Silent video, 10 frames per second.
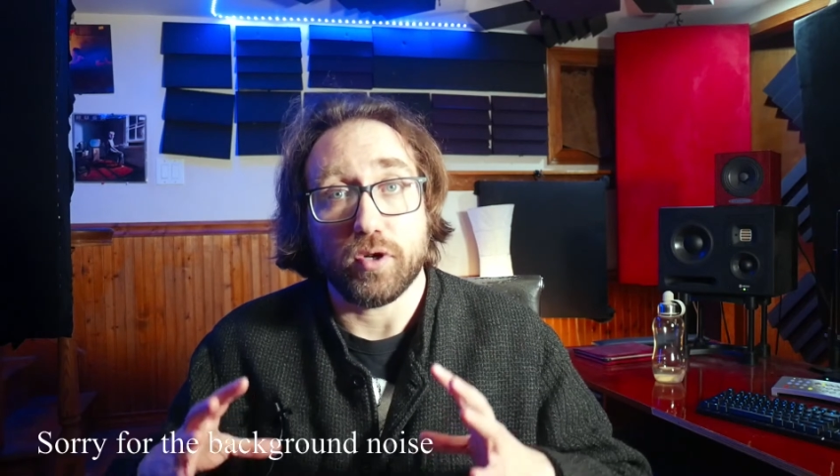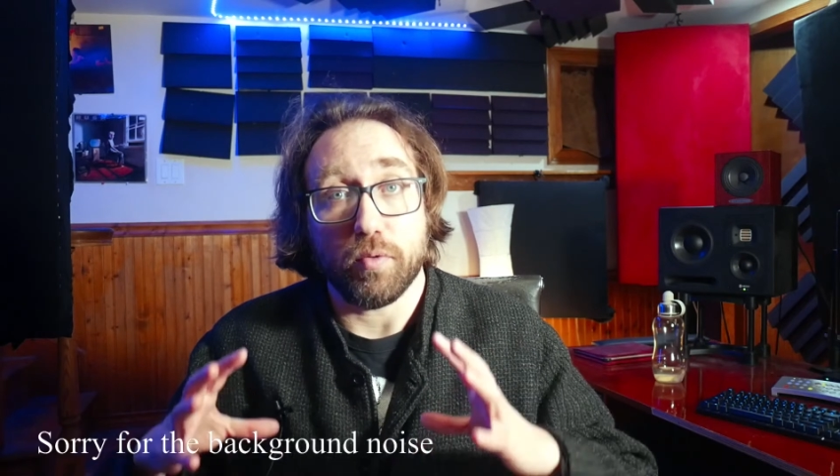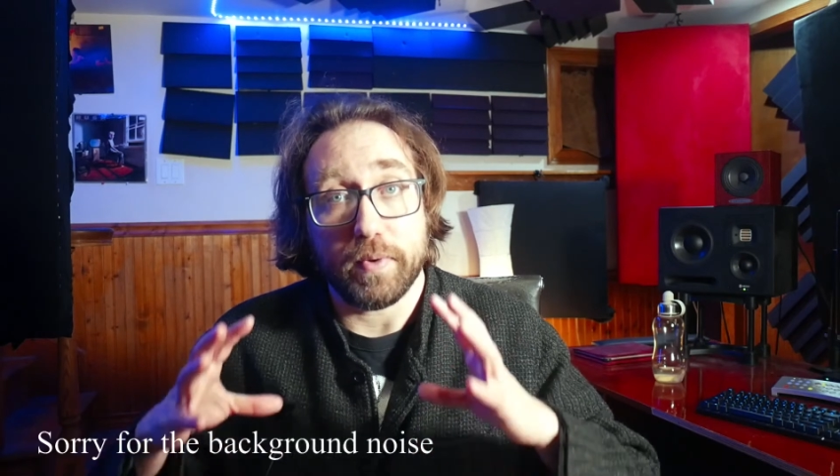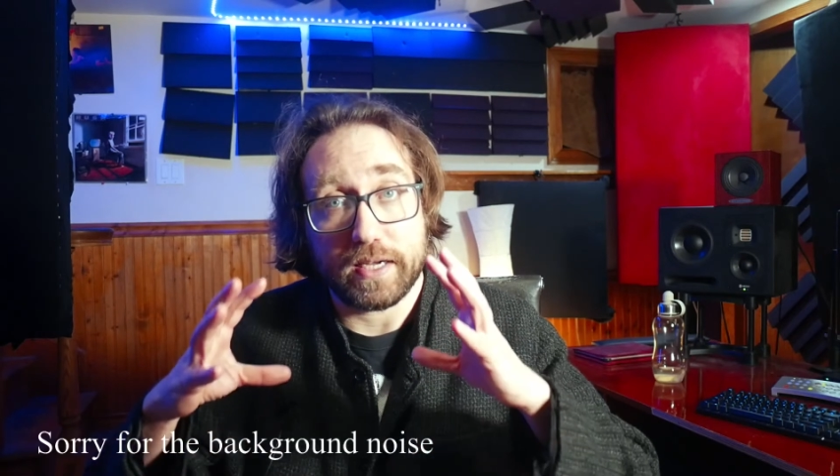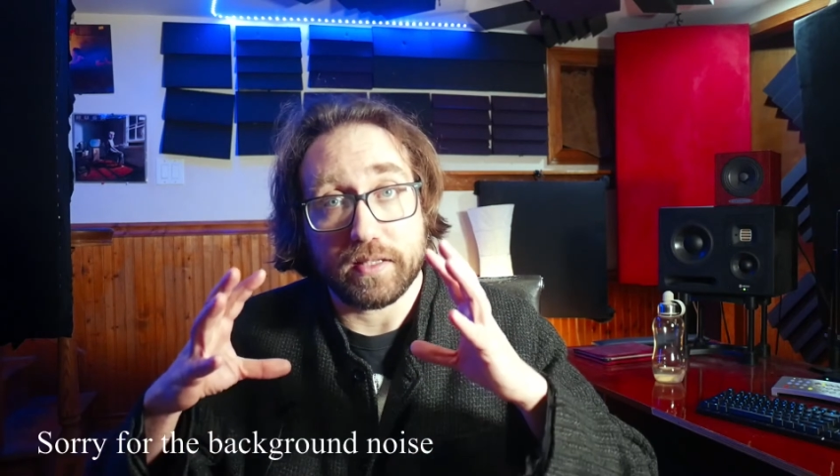go
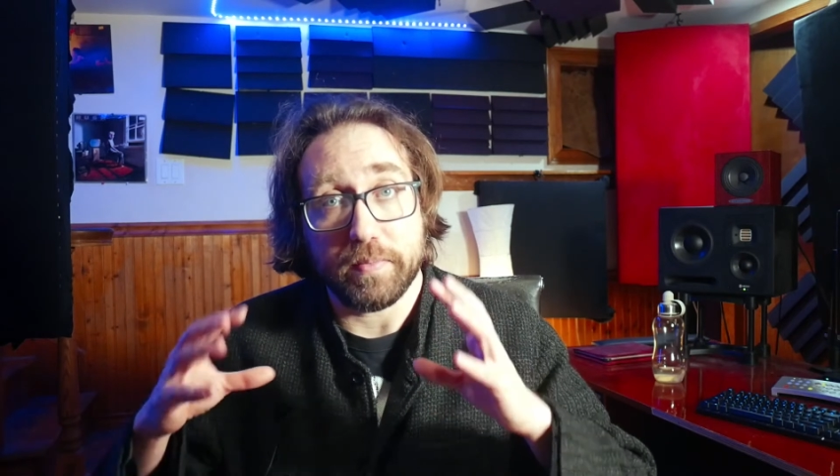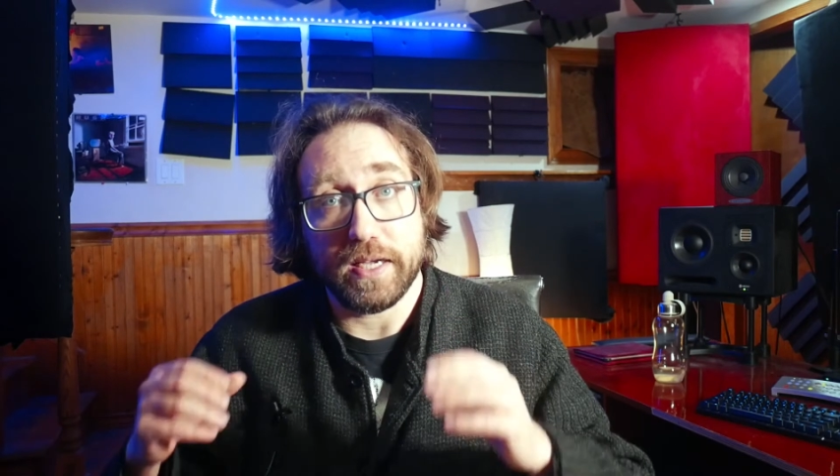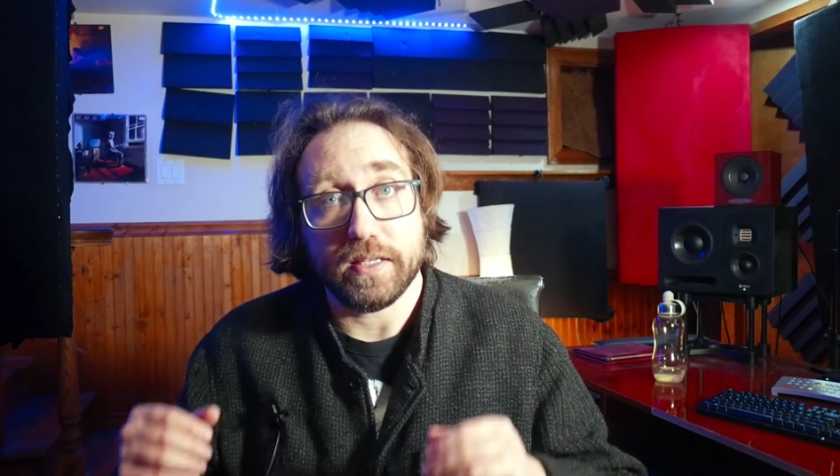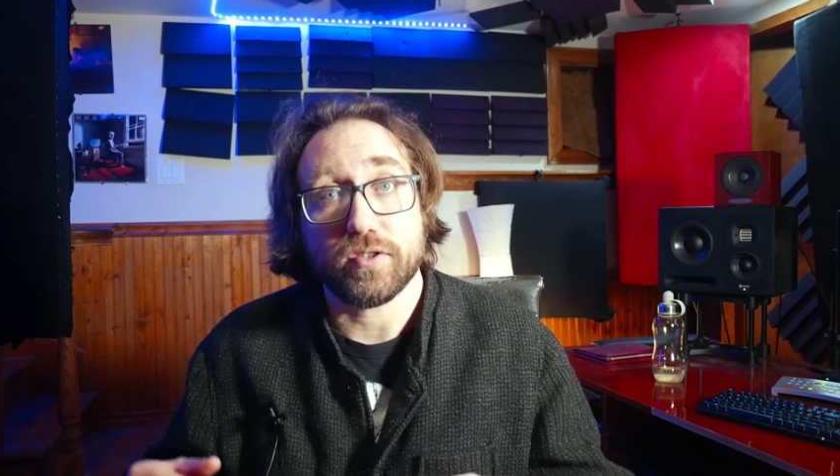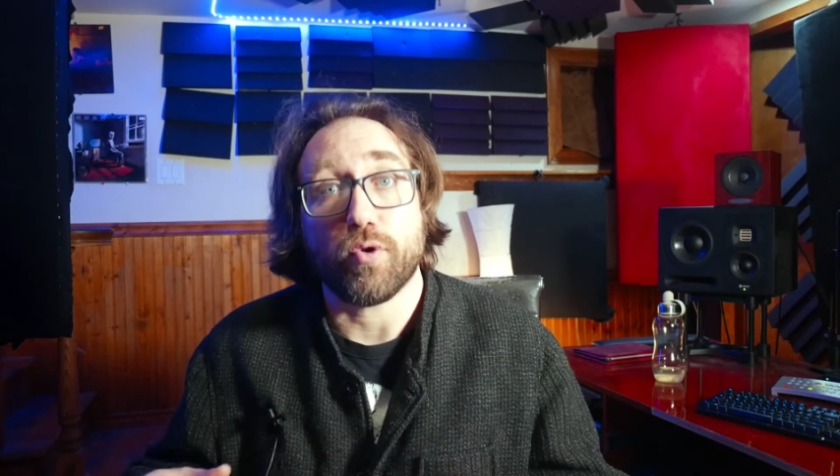back to
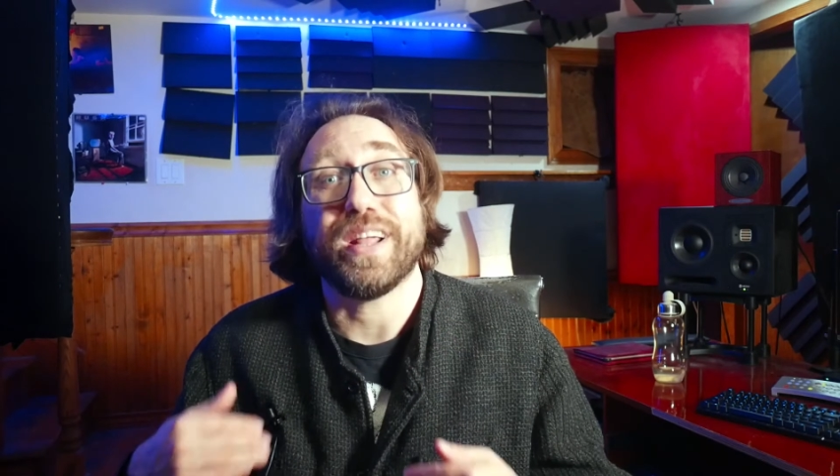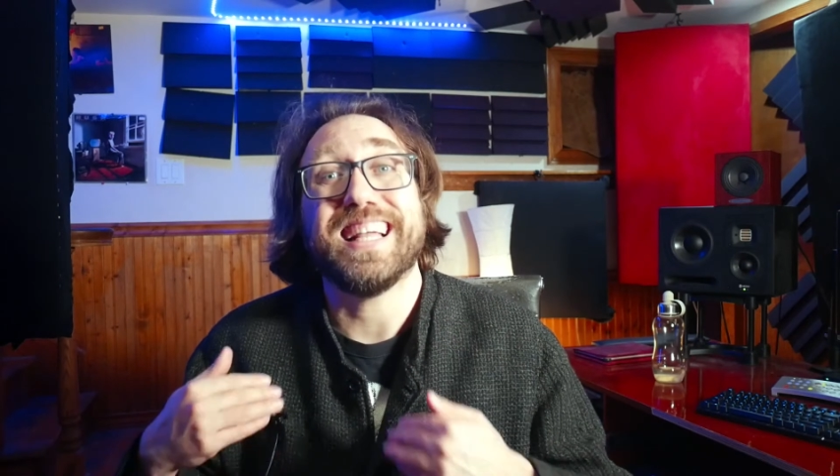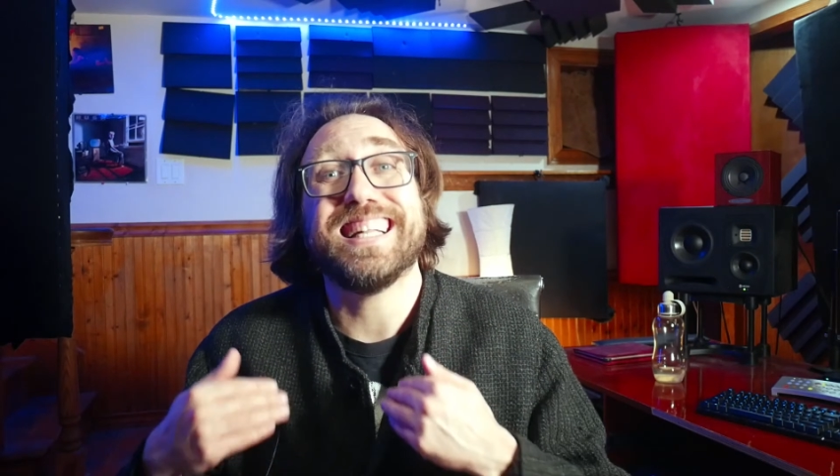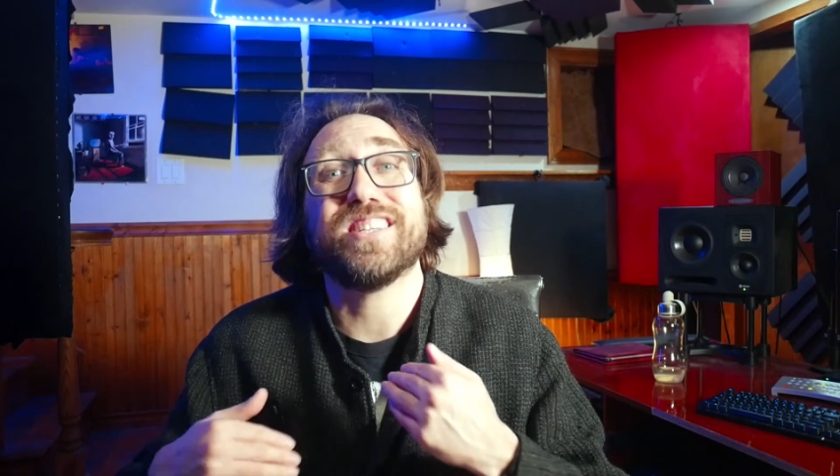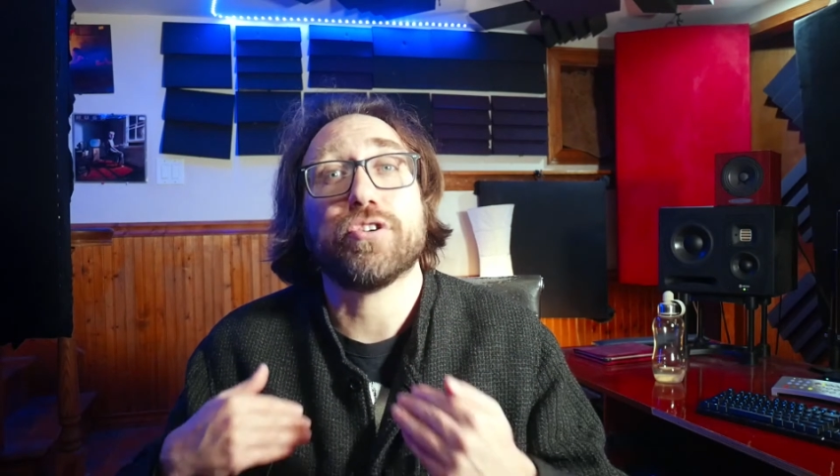base or
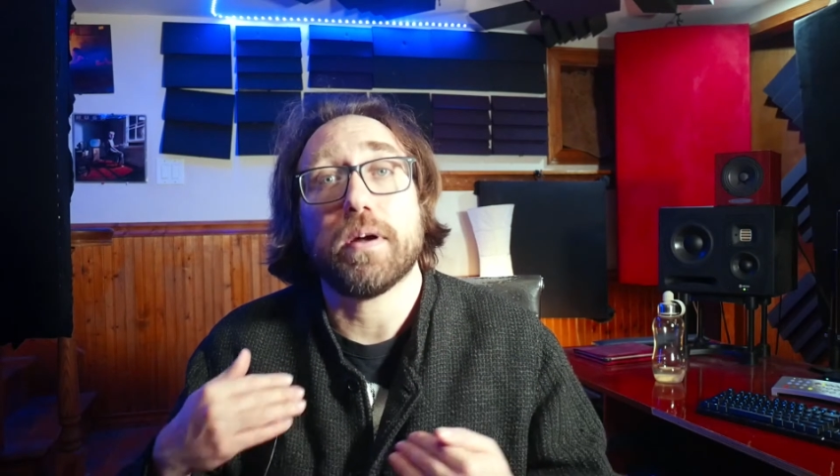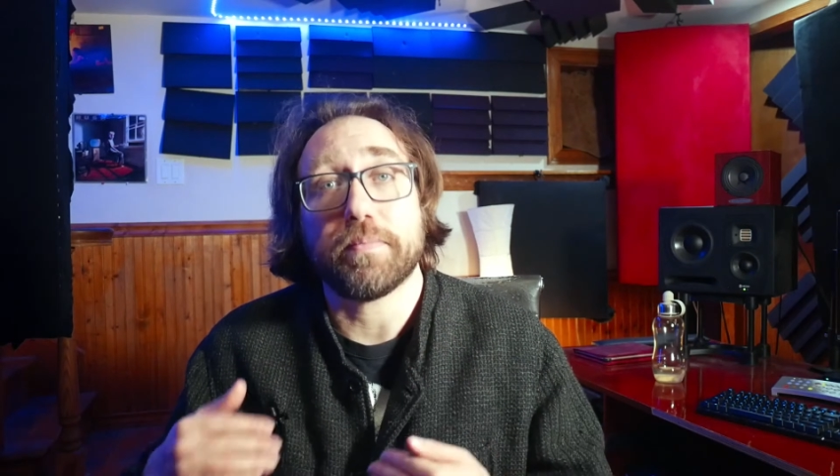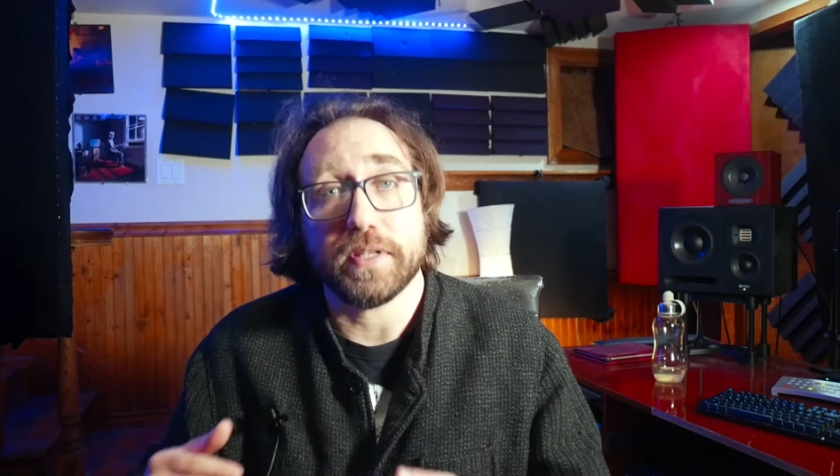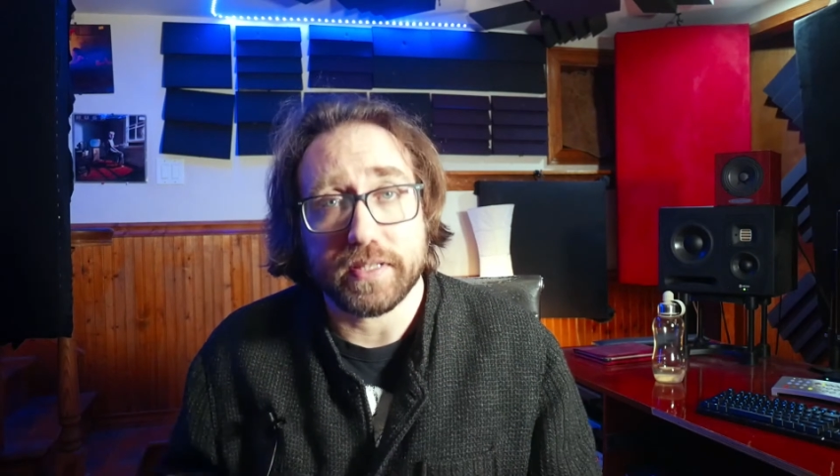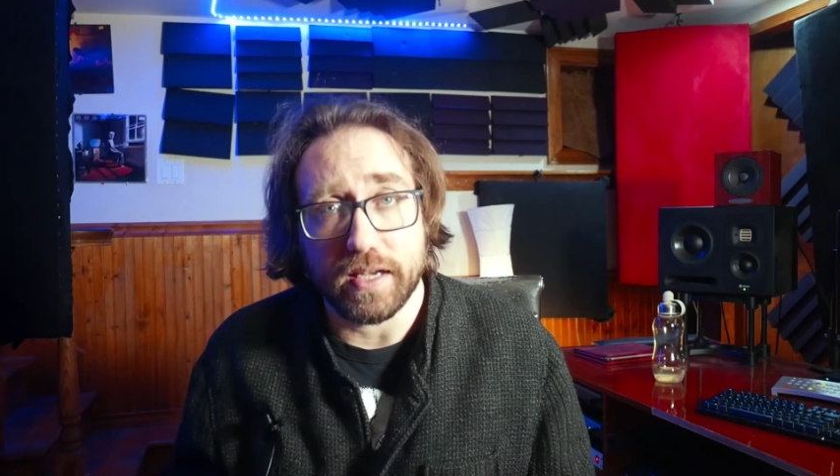interrupt
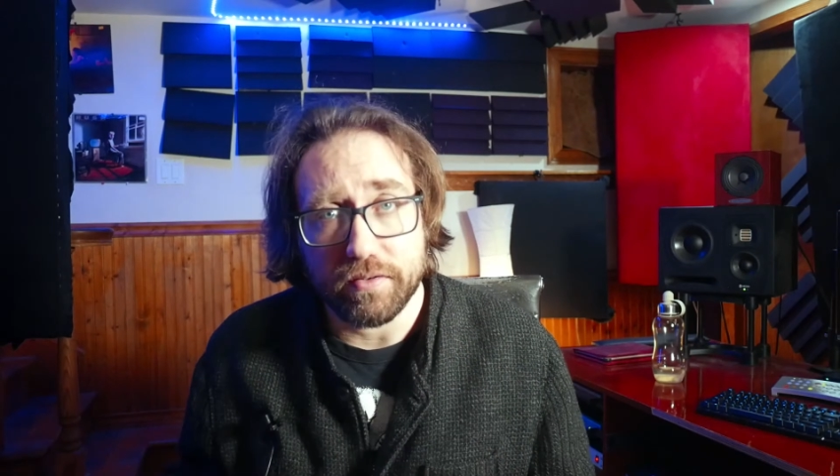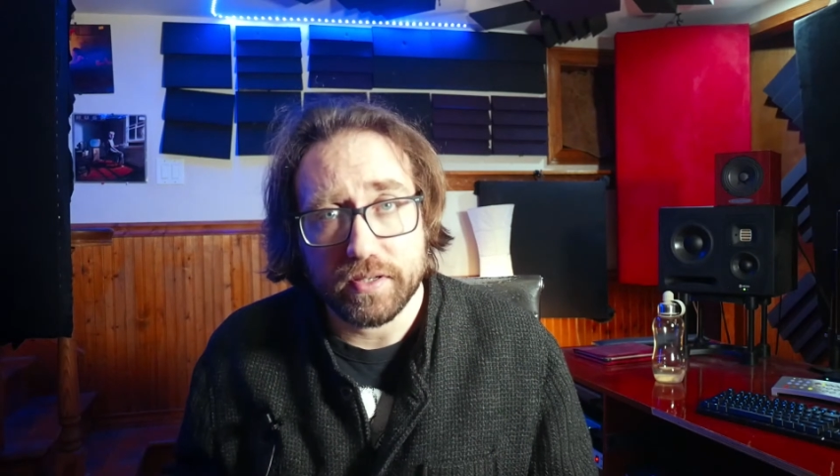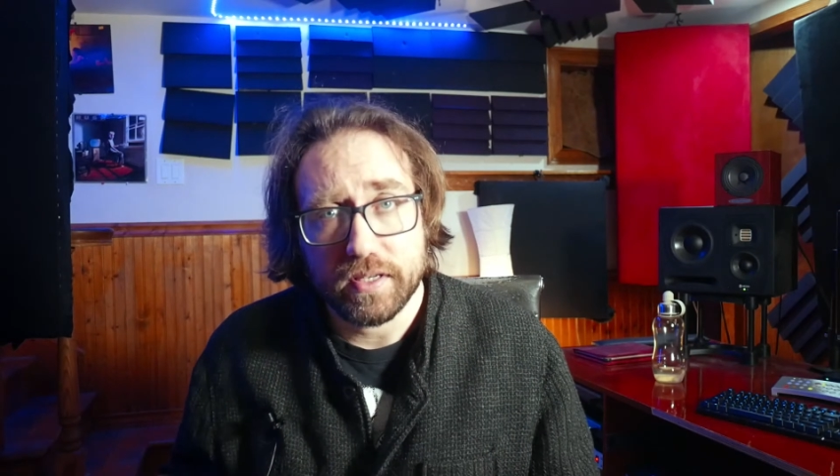the sound.